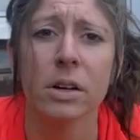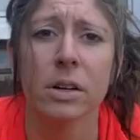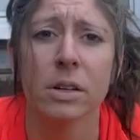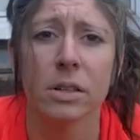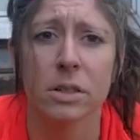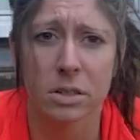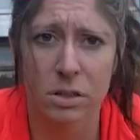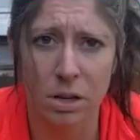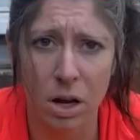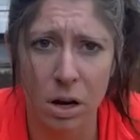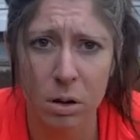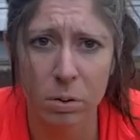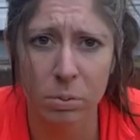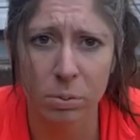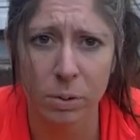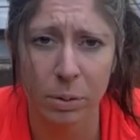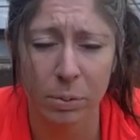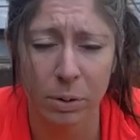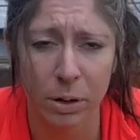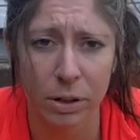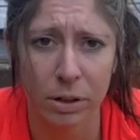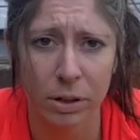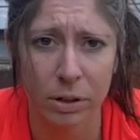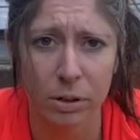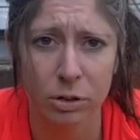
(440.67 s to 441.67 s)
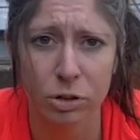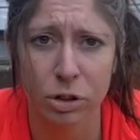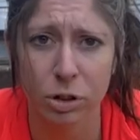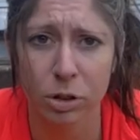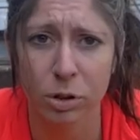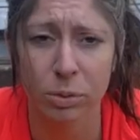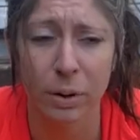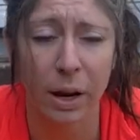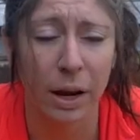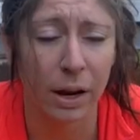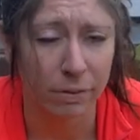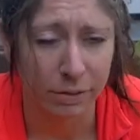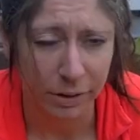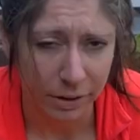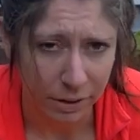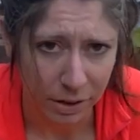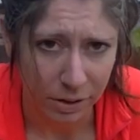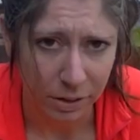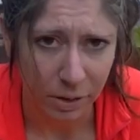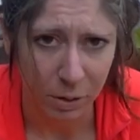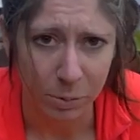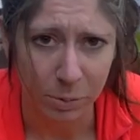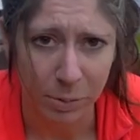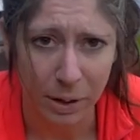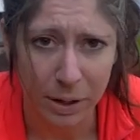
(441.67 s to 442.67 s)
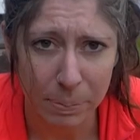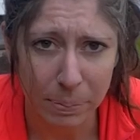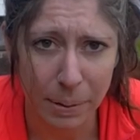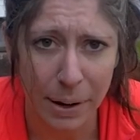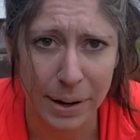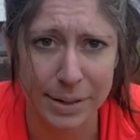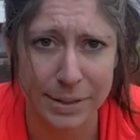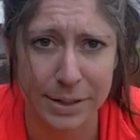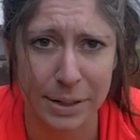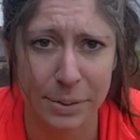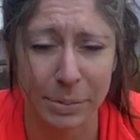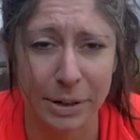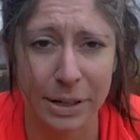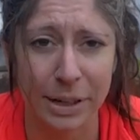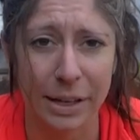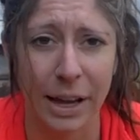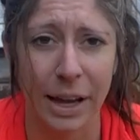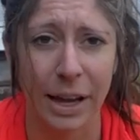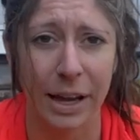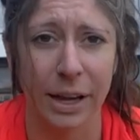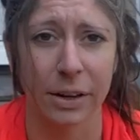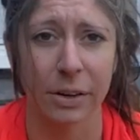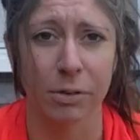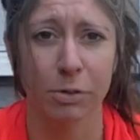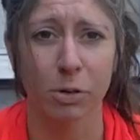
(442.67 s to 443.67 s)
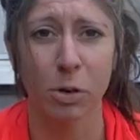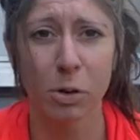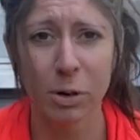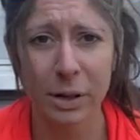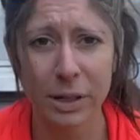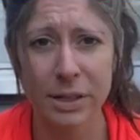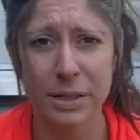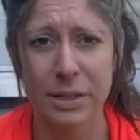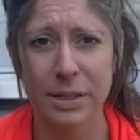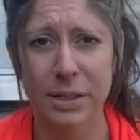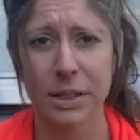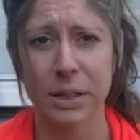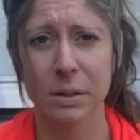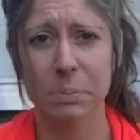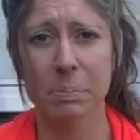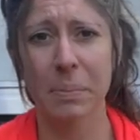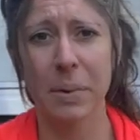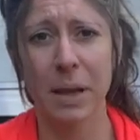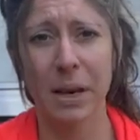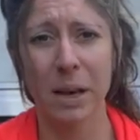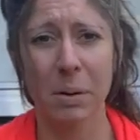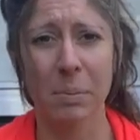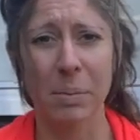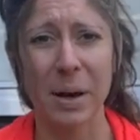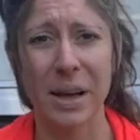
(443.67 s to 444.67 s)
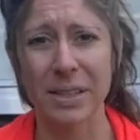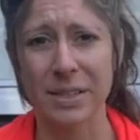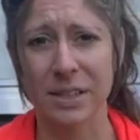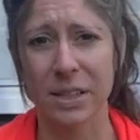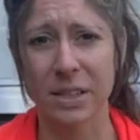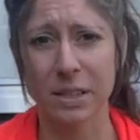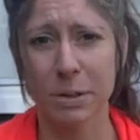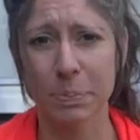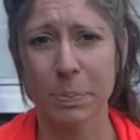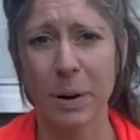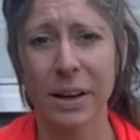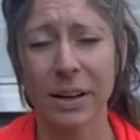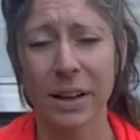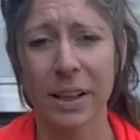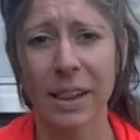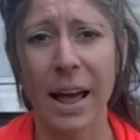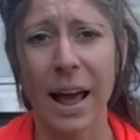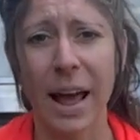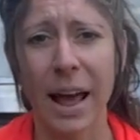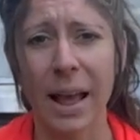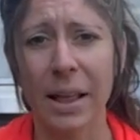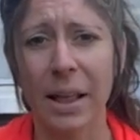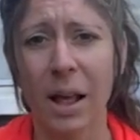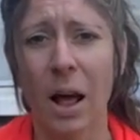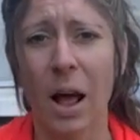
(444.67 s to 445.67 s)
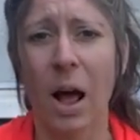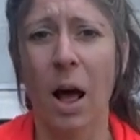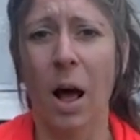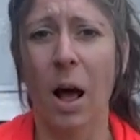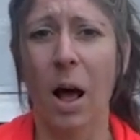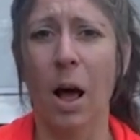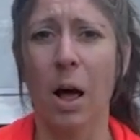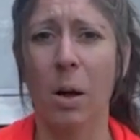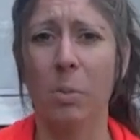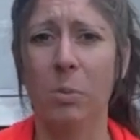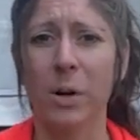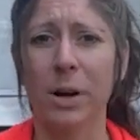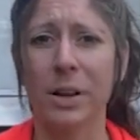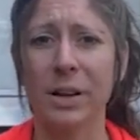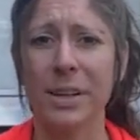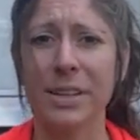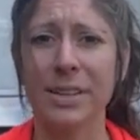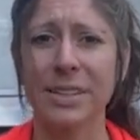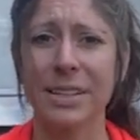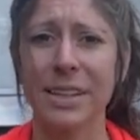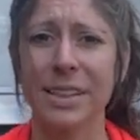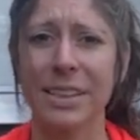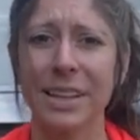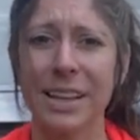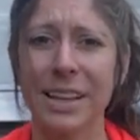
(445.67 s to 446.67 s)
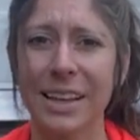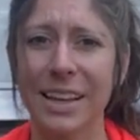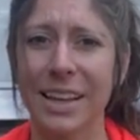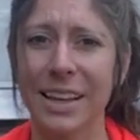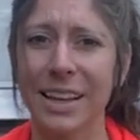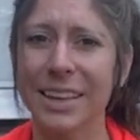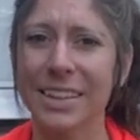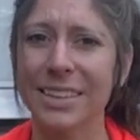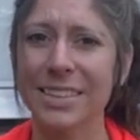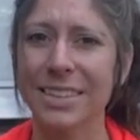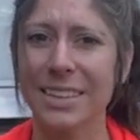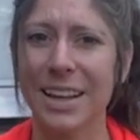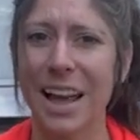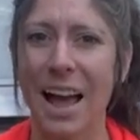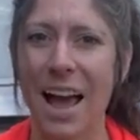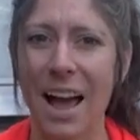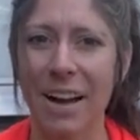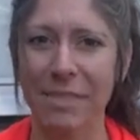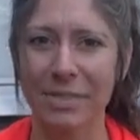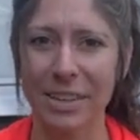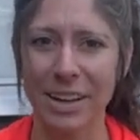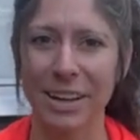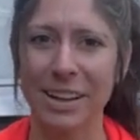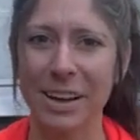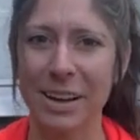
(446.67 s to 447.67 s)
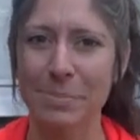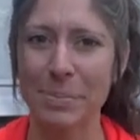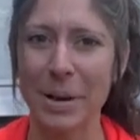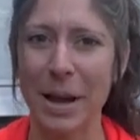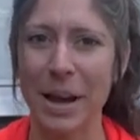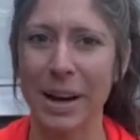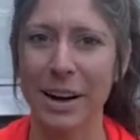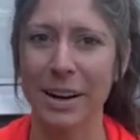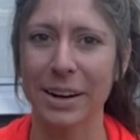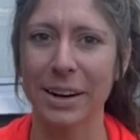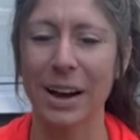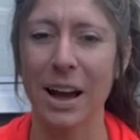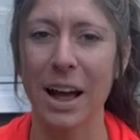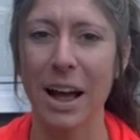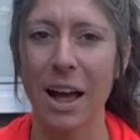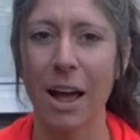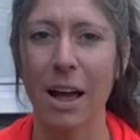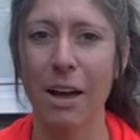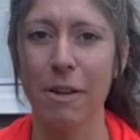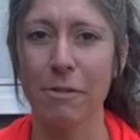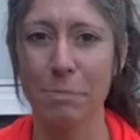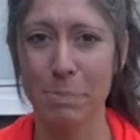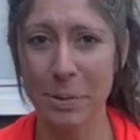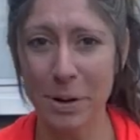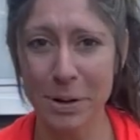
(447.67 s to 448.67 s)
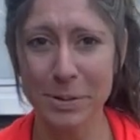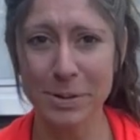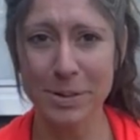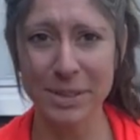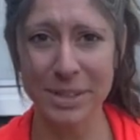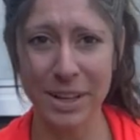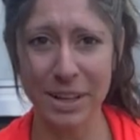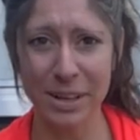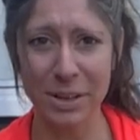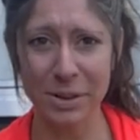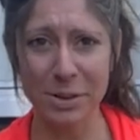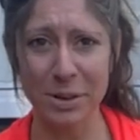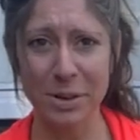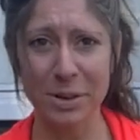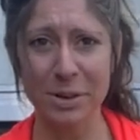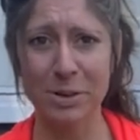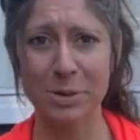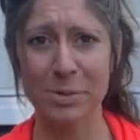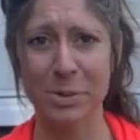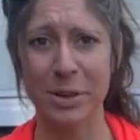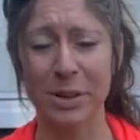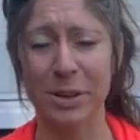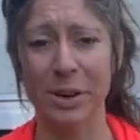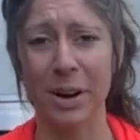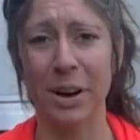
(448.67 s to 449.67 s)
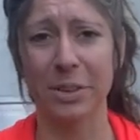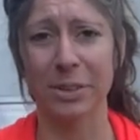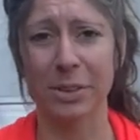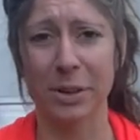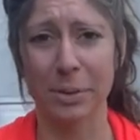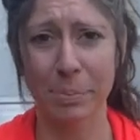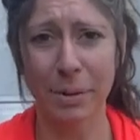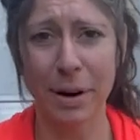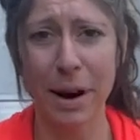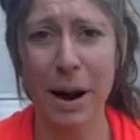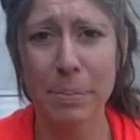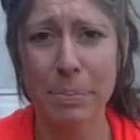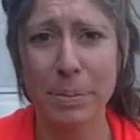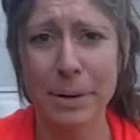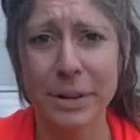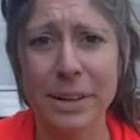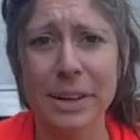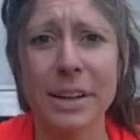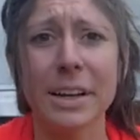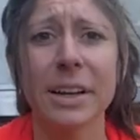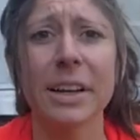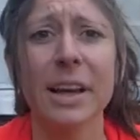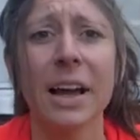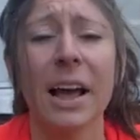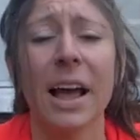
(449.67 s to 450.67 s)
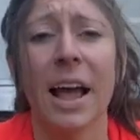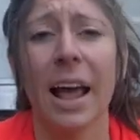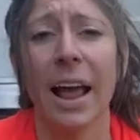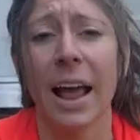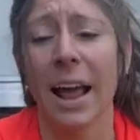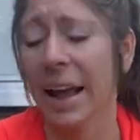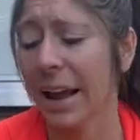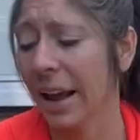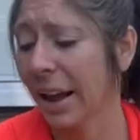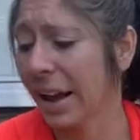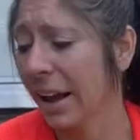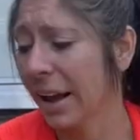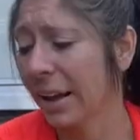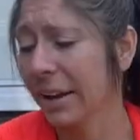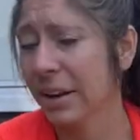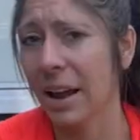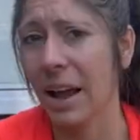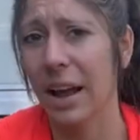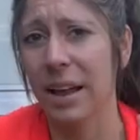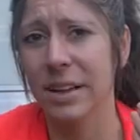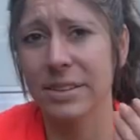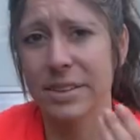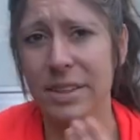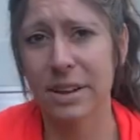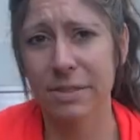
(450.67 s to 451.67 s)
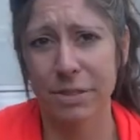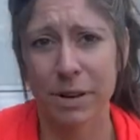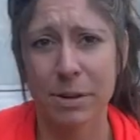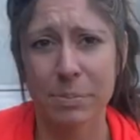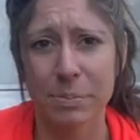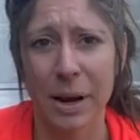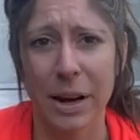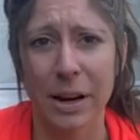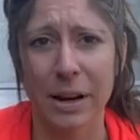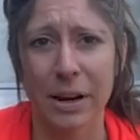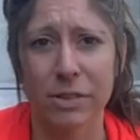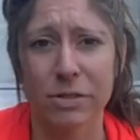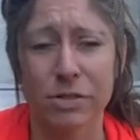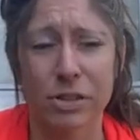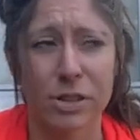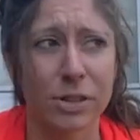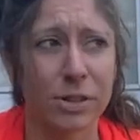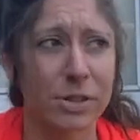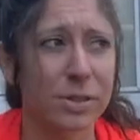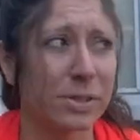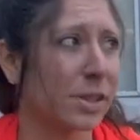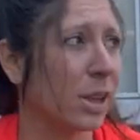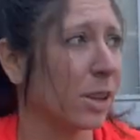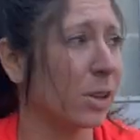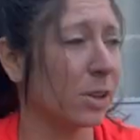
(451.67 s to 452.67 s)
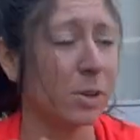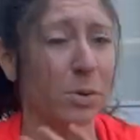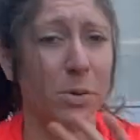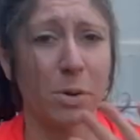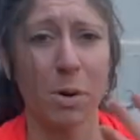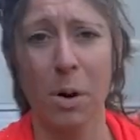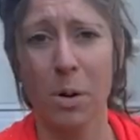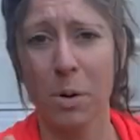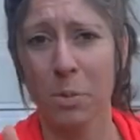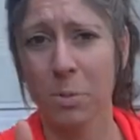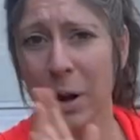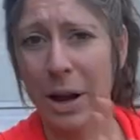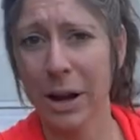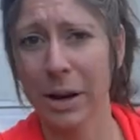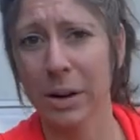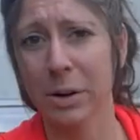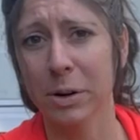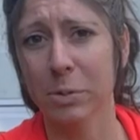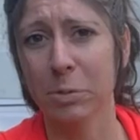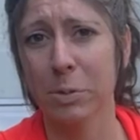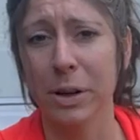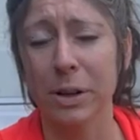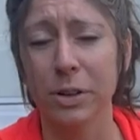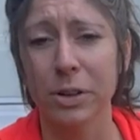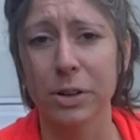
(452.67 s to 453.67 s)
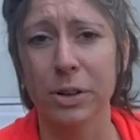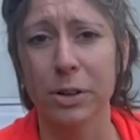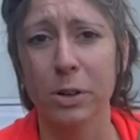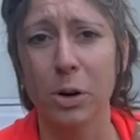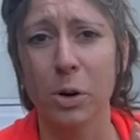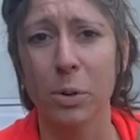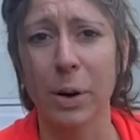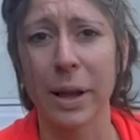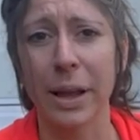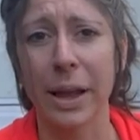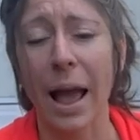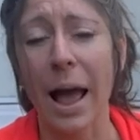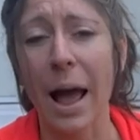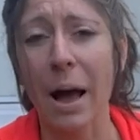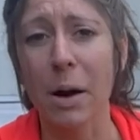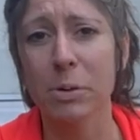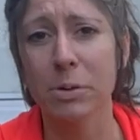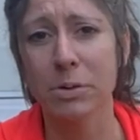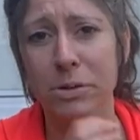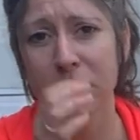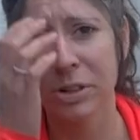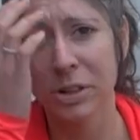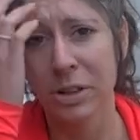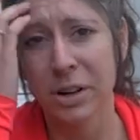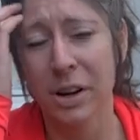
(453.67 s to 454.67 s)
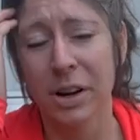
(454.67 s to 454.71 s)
So we want to do everything that we possibly can, of course, to minimize the spread of that. One easy thing is having a pair of boots that you use when you're on your property and a different pair of shoes that you wear when you're going out,